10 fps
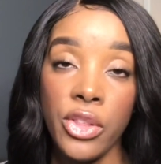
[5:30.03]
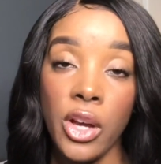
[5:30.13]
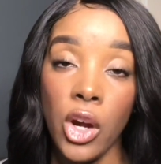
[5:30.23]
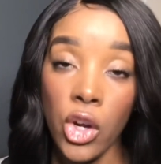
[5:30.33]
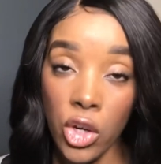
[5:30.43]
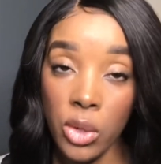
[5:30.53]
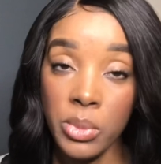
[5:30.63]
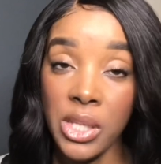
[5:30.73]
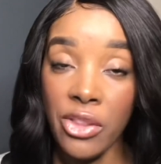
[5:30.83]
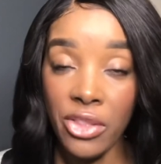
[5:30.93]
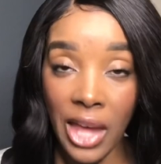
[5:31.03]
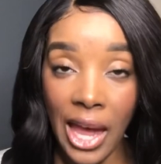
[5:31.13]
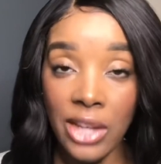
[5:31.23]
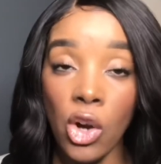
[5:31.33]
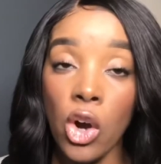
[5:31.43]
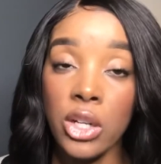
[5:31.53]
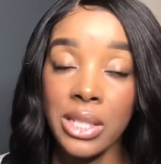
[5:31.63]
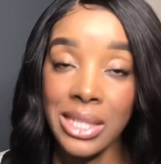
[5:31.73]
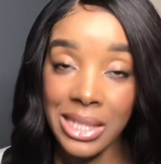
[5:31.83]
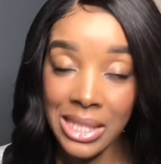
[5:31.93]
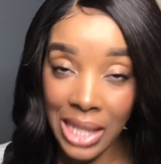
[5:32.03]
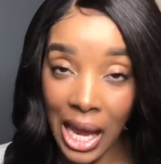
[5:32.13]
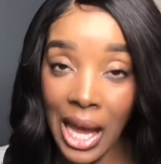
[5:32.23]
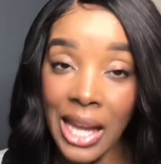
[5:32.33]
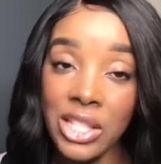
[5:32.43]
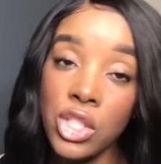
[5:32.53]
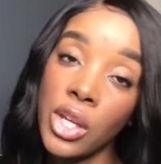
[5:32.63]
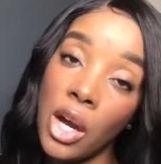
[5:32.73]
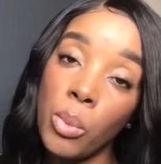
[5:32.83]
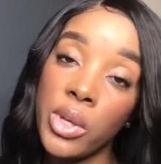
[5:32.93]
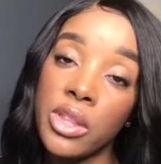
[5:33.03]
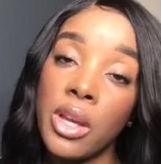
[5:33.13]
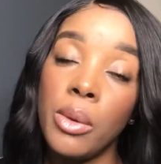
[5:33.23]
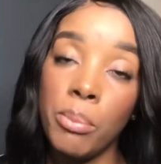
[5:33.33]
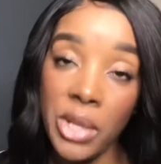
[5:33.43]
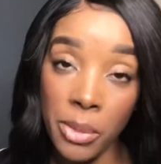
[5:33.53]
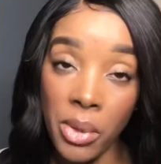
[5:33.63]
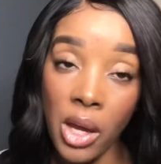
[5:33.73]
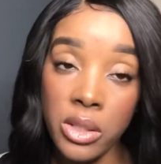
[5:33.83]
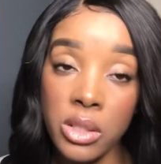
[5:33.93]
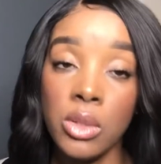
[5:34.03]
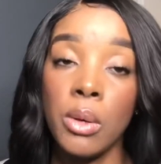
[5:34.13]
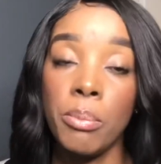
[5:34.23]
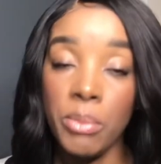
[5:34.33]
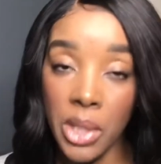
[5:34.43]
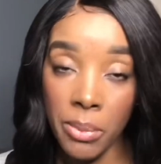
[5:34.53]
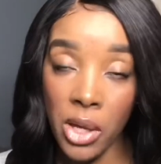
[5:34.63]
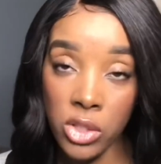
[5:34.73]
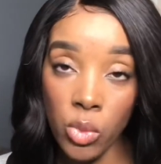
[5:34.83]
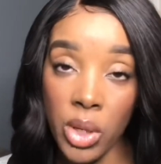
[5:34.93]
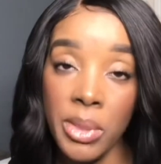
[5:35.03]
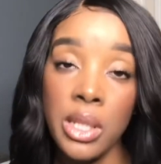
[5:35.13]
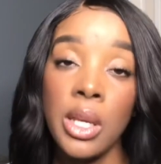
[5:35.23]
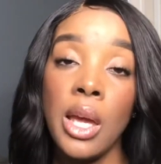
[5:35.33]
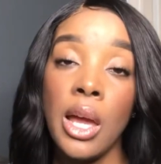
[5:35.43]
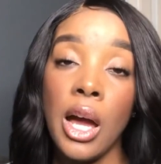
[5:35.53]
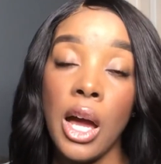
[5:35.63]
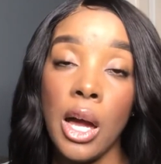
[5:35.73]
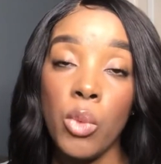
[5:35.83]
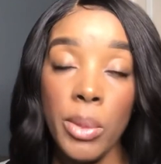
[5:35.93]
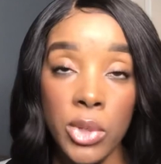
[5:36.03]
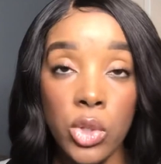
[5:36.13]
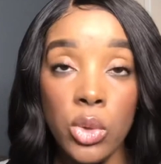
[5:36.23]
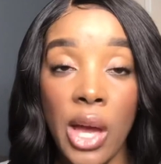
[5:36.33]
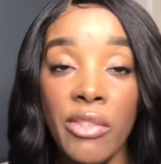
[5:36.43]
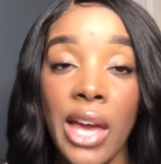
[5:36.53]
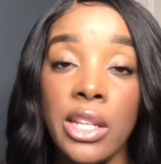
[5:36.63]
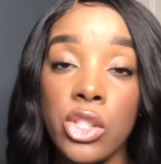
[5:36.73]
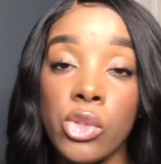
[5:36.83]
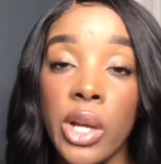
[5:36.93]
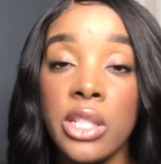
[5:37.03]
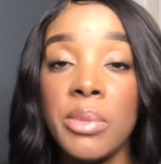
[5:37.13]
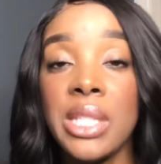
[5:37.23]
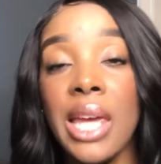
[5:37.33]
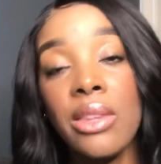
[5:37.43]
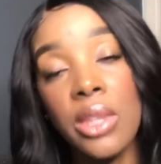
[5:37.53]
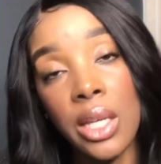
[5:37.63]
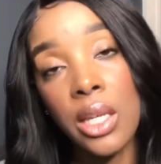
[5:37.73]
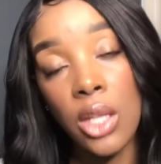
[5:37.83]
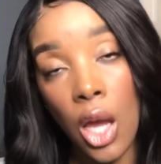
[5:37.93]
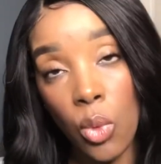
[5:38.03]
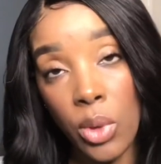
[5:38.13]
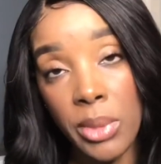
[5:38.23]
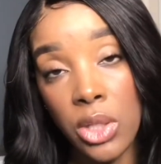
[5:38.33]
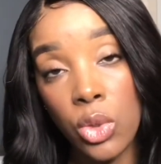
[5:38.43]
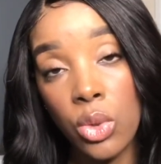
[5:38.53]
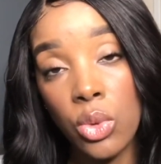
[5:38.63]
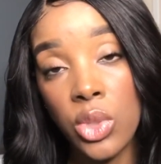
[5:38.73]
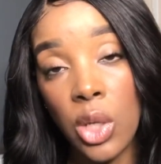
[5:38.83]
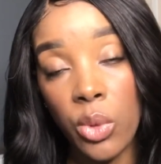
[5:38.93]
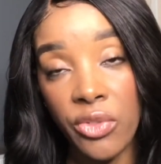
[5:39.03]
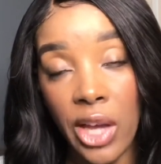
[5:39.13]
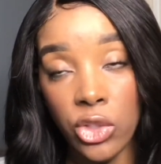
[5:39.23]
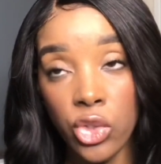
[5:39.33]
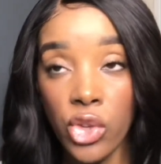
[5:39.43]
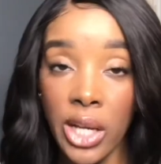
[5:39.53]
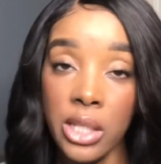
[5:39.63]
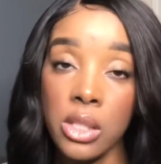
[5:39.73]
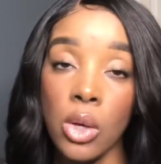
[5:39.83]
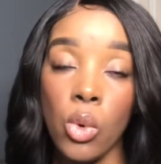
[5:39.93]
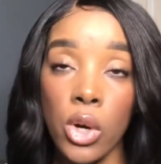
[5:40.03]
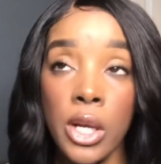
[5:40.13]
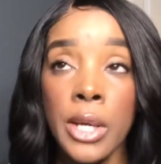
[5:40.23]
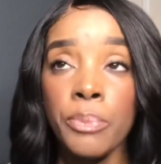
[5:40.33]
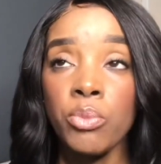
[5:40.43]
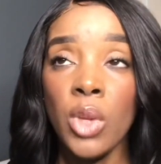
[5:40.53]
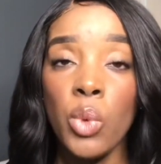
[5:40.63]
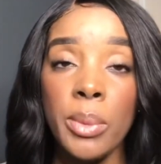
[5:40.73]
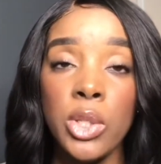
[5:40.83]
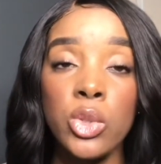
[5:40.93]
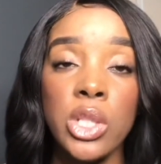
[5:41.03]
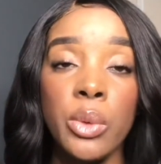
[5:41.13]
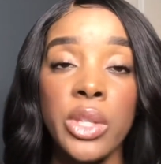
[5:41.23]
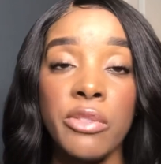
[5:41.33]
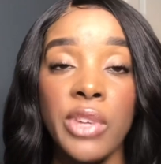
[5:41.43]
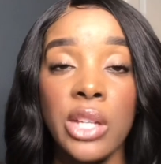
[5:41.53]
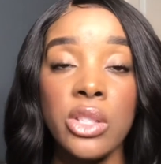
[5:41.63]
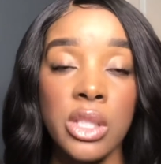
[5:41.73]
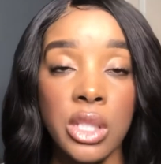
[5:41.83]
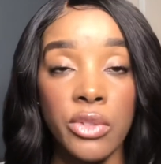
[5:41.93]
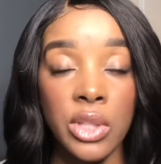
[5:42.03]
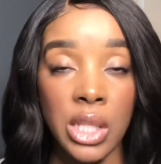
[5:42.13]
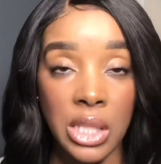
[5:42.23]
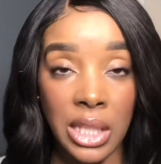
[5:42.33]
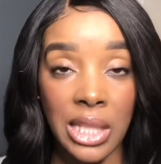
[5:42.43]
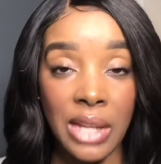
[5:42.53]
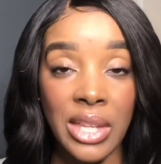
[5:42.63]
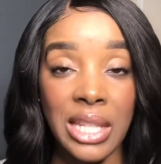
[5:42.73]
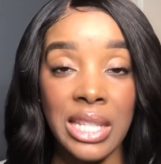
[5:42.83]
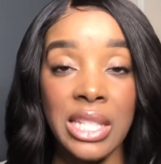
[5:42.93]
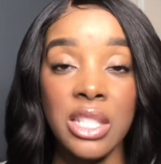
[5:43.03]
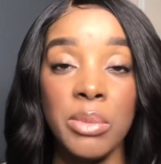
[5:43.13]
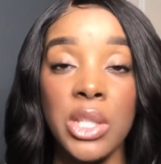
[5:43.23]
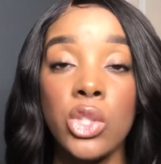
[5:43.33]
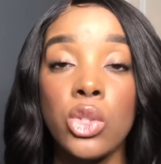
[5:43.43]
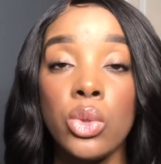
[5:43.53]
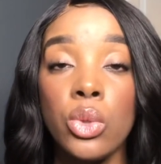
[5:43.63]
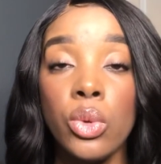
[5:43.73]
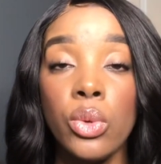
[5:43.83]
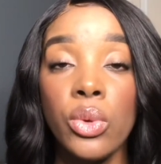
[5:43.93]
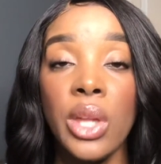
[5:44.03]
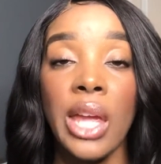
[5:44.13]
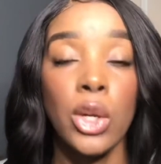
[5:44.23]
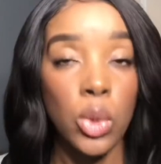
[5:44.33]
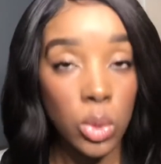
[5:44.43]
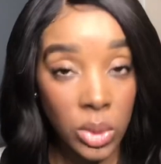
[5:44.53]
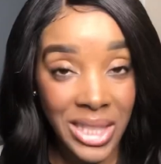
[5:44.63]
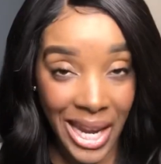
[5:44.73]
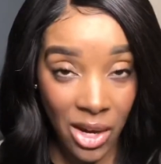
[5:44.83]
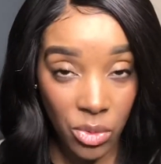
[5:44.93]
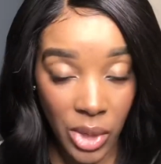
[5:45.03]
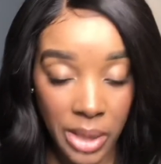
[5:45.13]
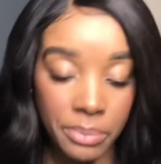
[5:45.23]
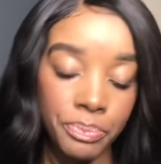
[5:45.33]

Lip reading: herbs that are designed to help with menopausal women, women who have had hysterectomies, and then women who deal with vaginal dryness, or women who deal with infections and different things like that that need to be soothed and cooled down, right?